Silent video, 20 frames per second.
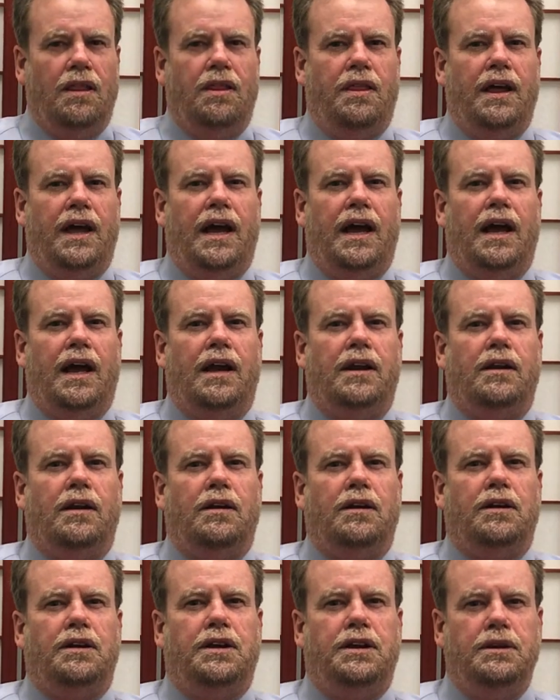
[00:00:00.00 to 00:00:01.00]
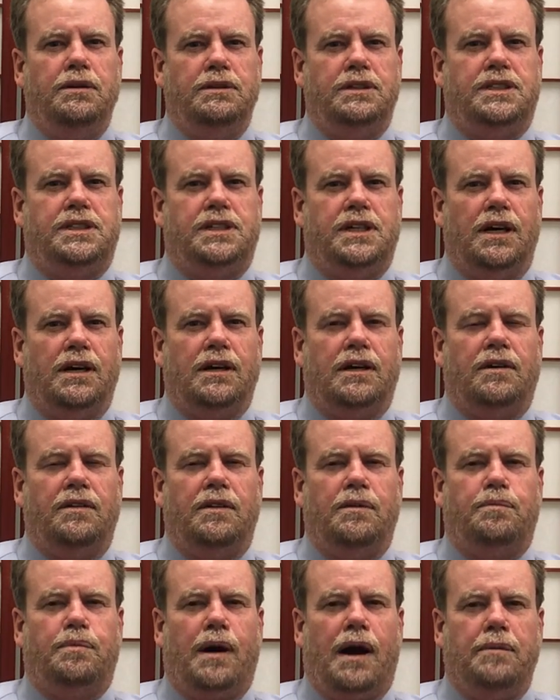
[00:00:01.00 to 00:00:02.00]
that a huge chunk of
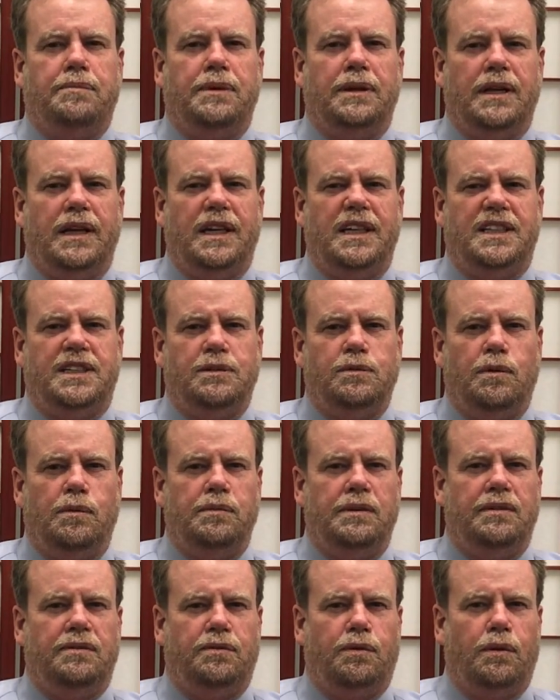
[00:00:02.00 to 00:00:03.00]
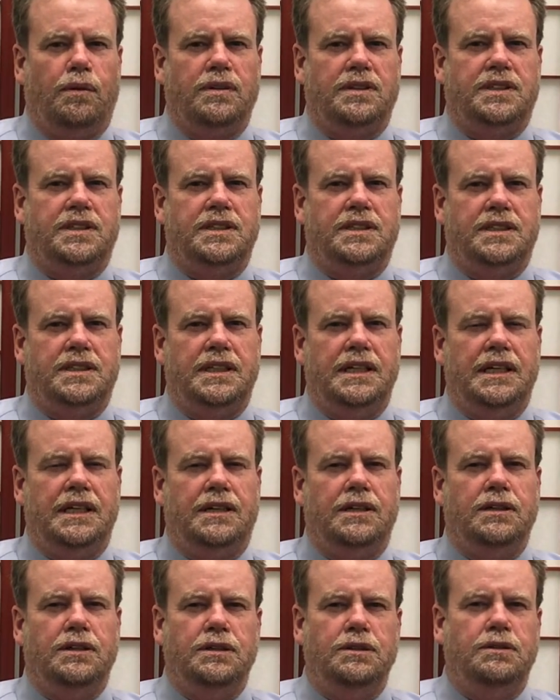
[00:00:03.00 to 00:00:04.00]
the population will be forced to
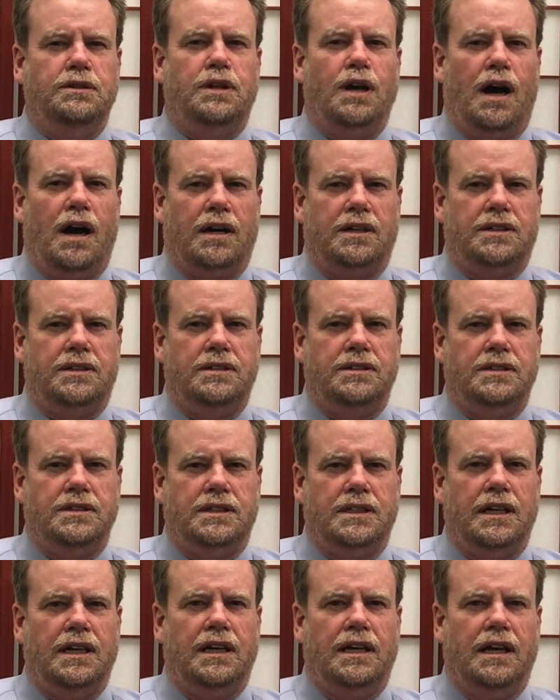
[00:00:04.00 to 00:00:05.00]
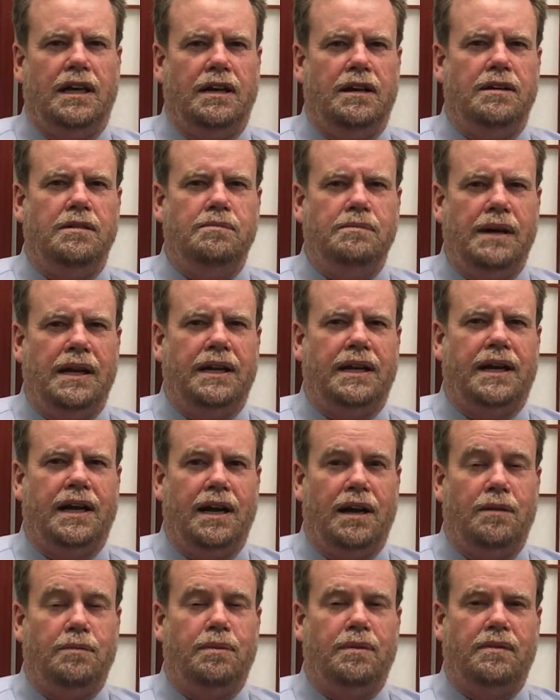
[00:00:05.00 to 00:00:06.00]
seek new doctors and
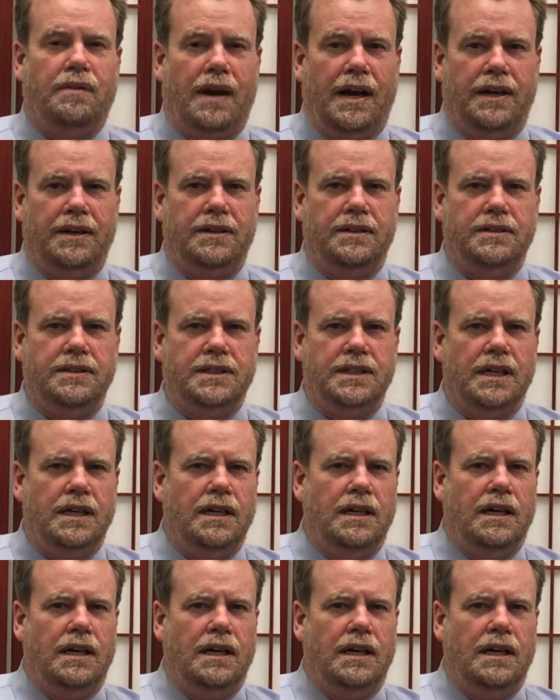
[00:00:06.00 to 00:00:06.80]
Medicare providers.